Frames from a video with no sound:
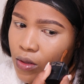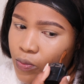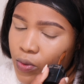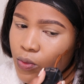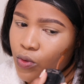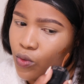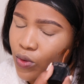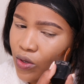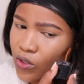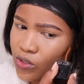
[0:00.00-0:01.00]
People
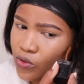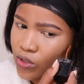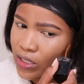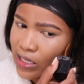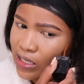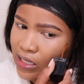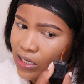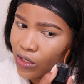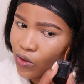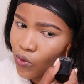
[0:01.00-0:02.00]
were not
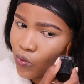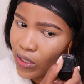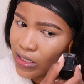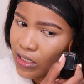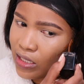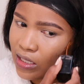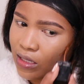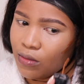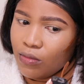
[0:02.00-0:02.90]
keen on watching